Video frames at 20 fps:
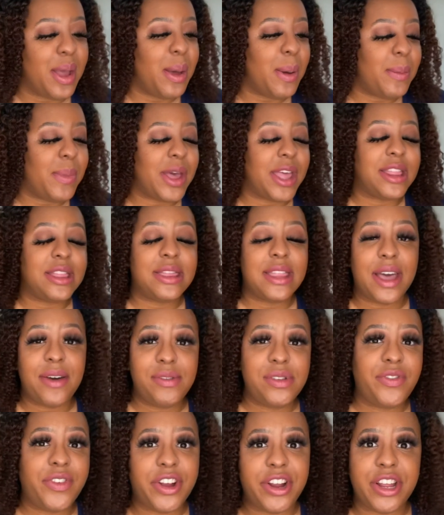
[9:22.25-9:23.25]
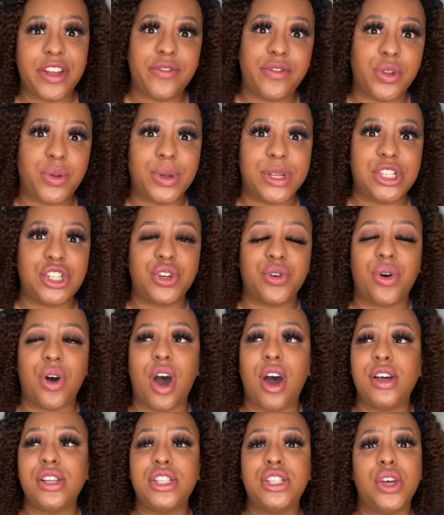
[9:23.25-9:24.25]
But that was very influential.
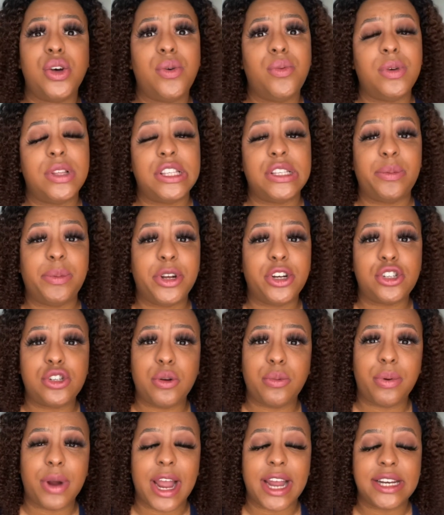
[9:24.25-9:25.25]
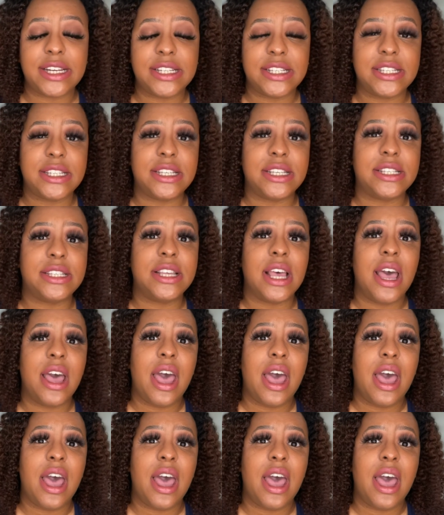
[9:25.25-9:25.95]
Also with spiritual practices,